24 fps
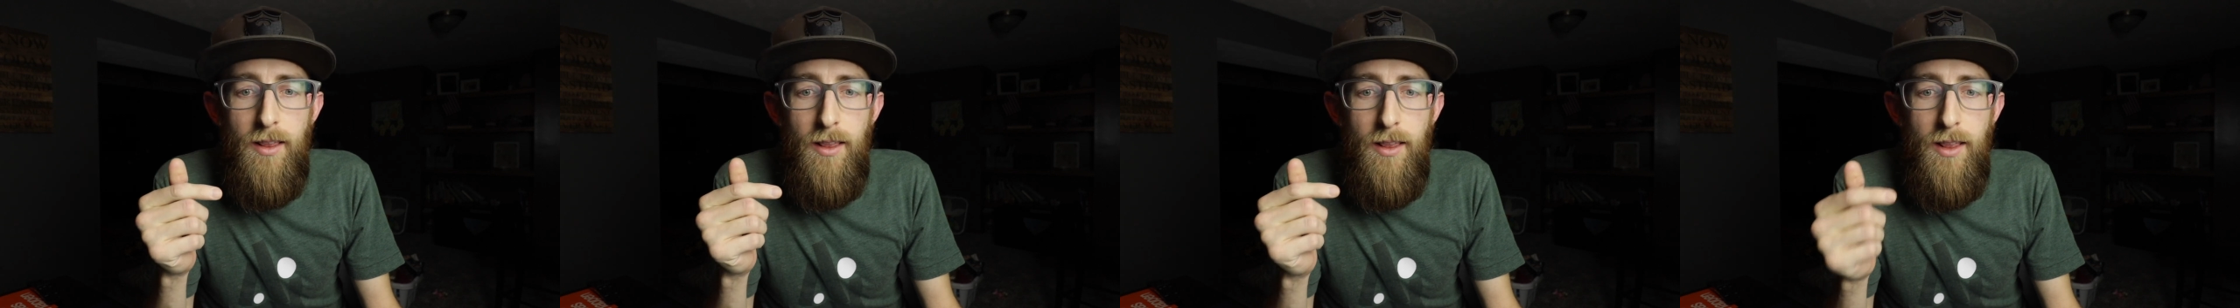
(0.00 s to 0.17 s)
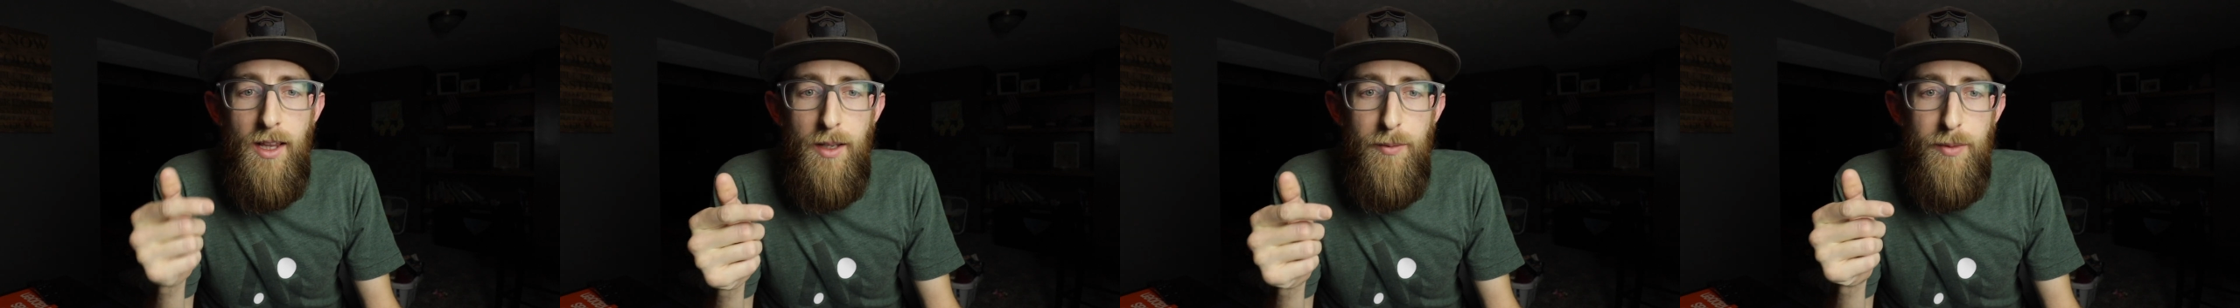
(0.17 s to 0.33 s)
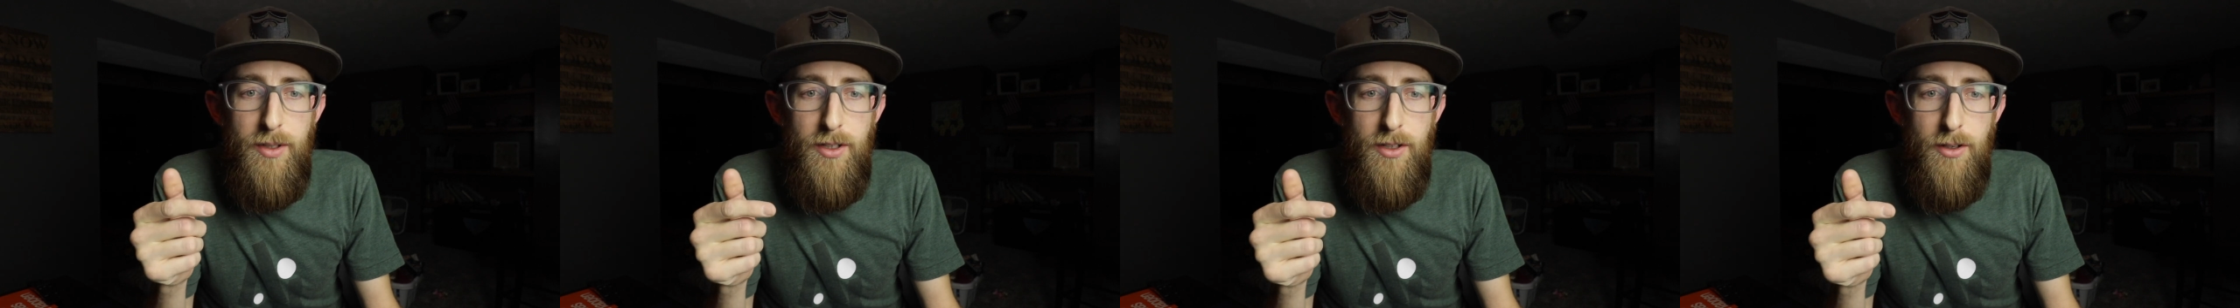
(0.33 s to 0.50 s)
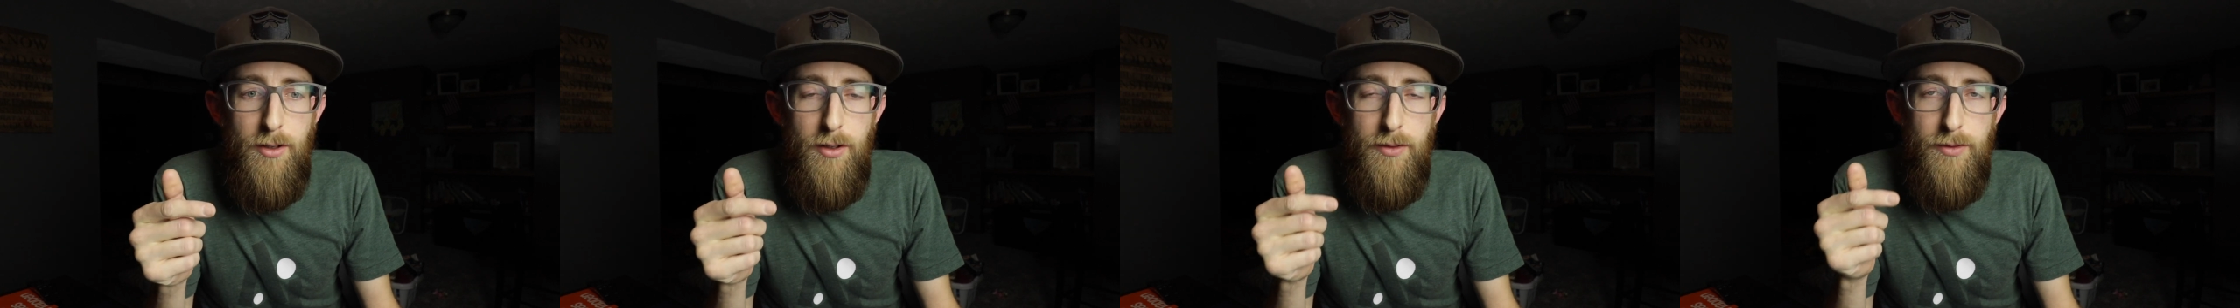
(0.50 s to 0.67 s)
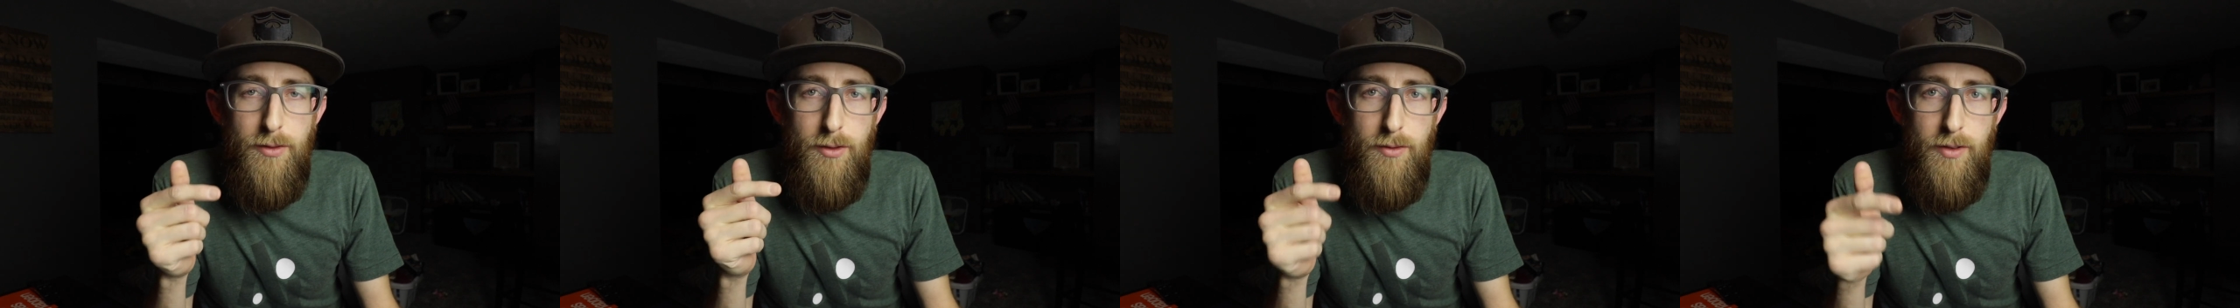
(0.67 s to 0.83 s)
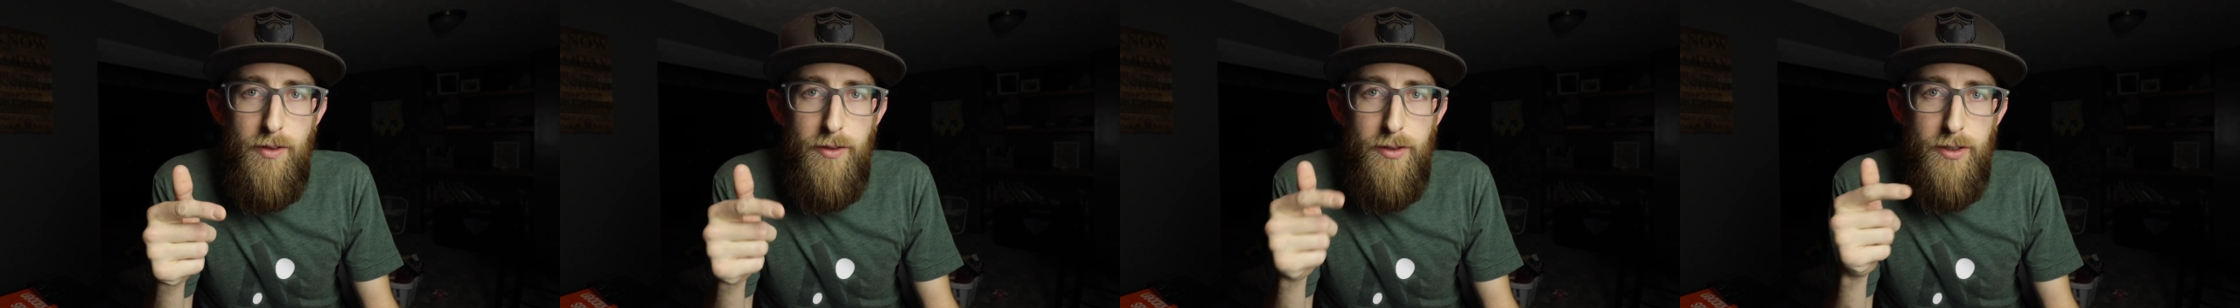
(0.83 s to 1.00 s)
let me know
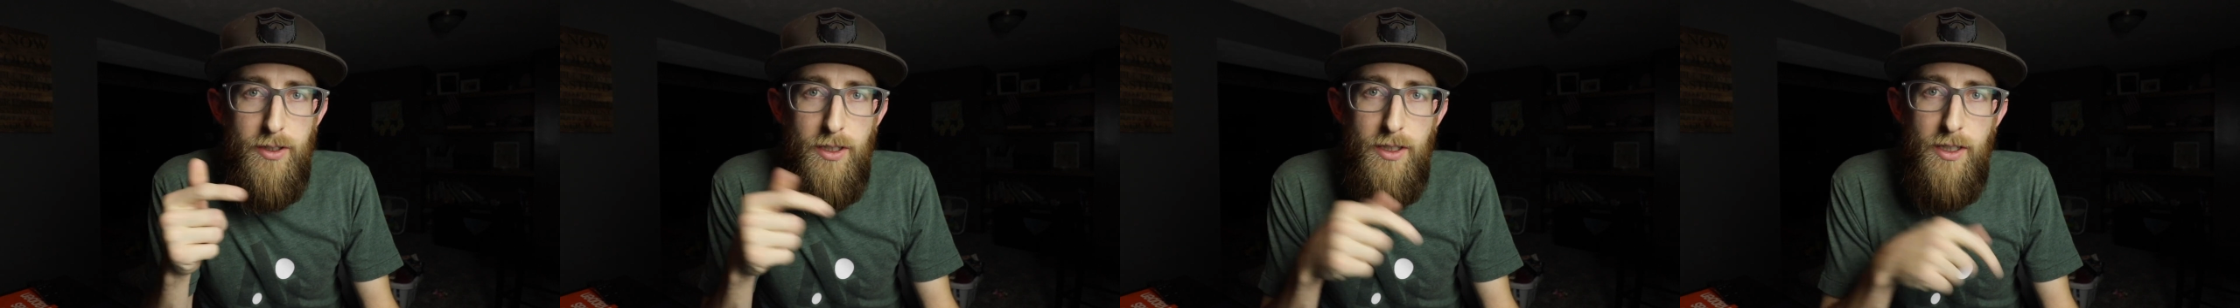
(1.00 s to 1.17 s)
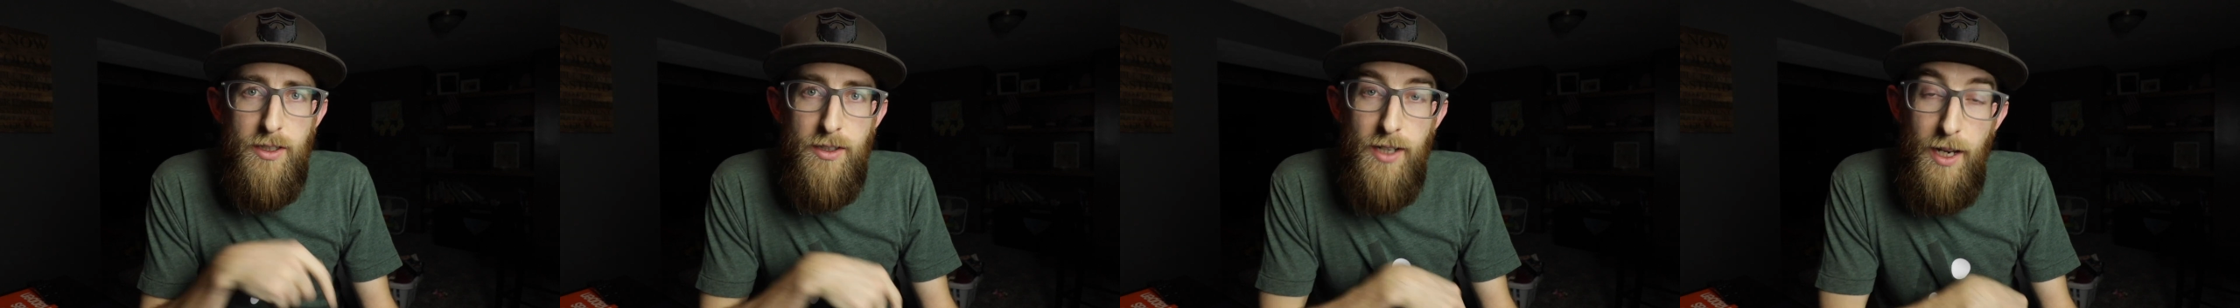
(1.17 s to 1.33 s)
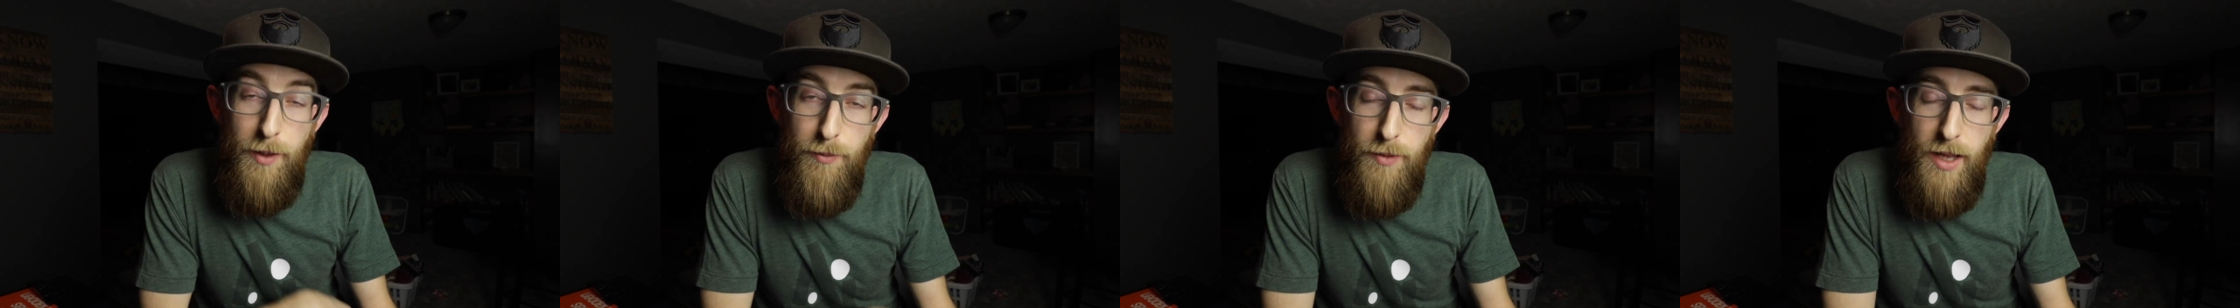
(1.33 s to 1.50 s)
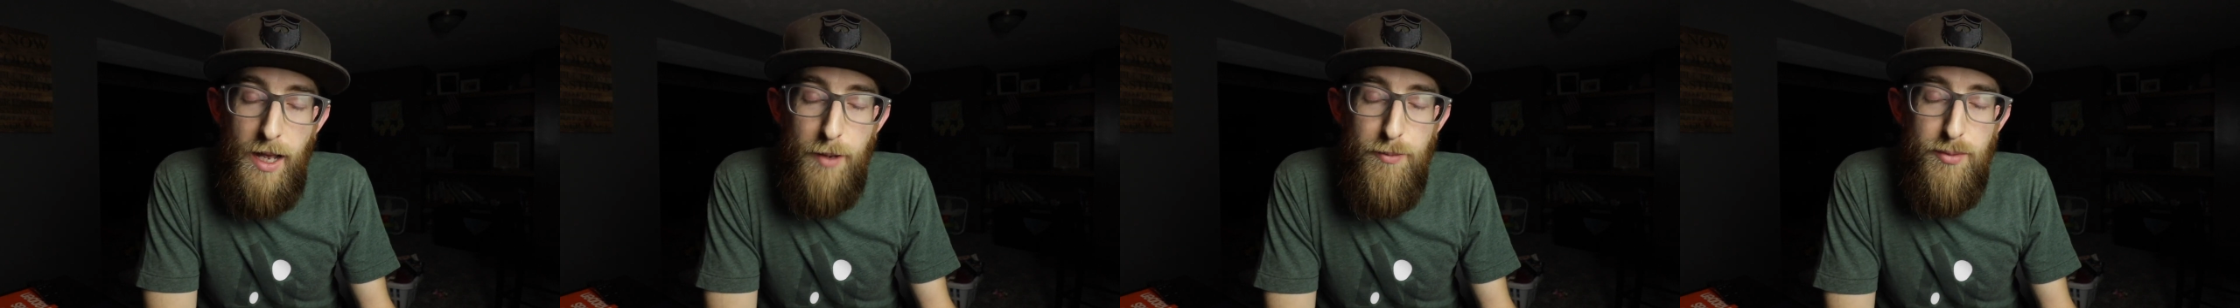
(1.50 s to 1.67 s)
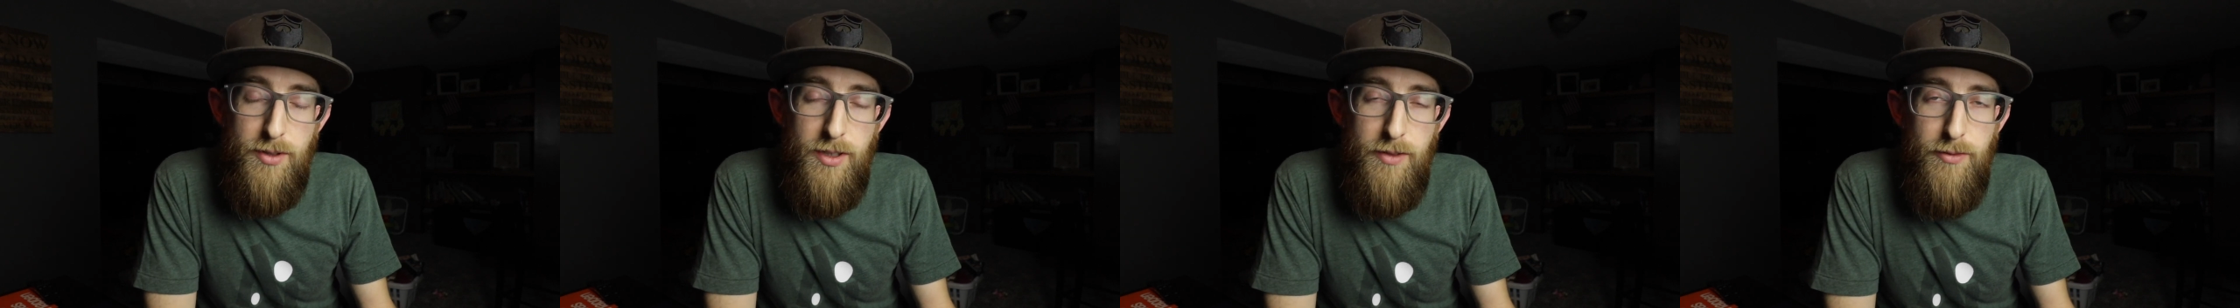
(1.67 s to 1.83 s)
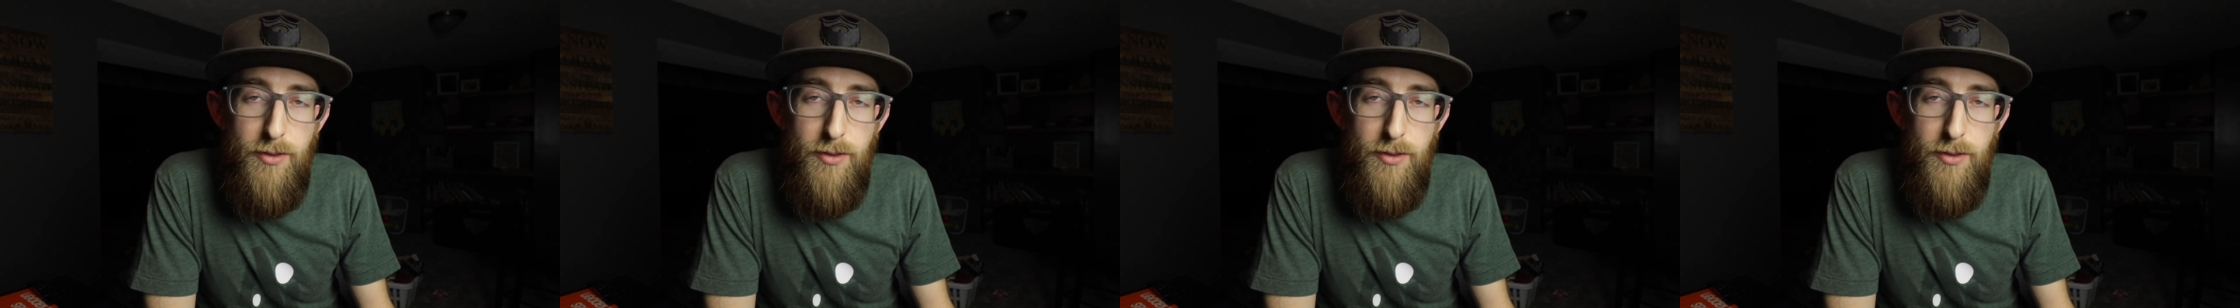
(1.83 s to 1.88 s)
if you've ever done a time lapse.